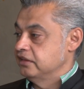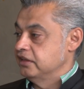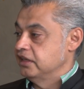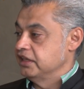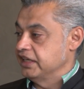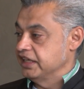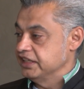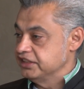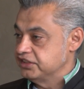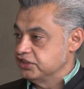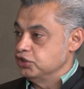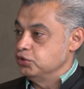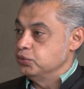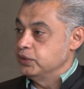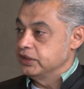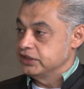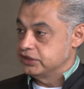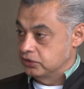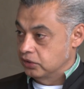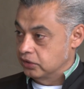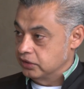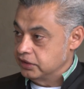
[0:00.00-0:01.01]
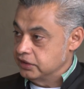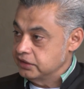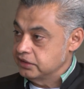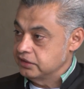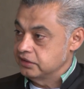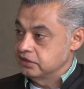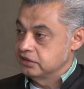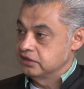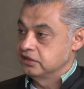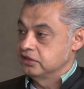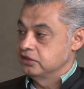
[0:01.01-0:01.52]
against the US dollar
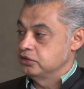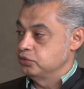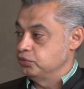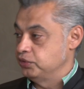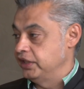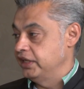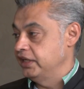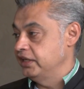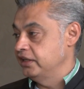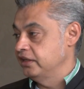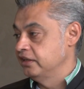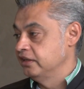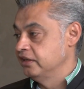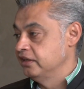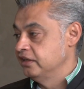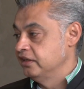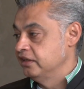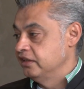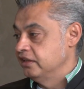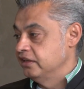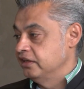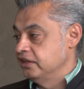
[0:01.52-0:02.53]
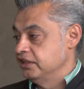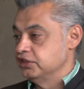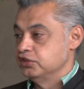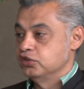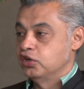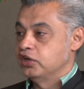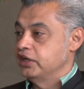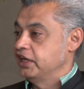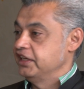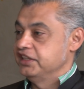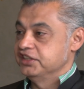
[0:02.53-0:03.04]
today is
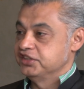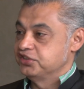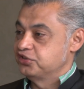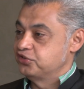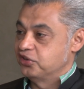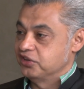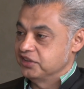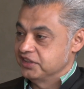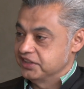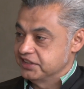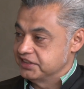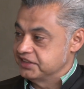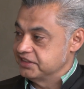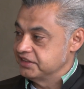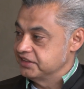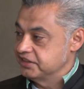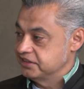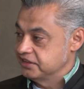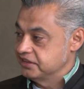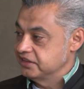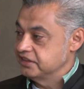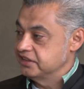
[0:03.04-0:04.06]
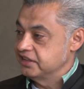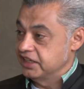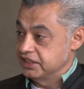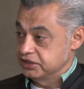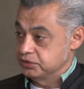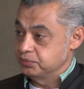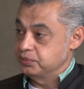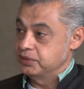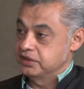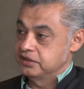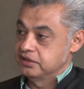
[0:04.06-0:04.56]
not at its strongest
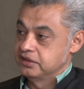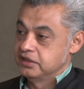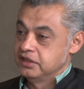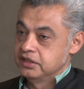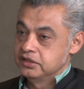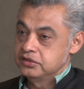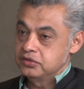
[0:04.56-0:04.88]
as well.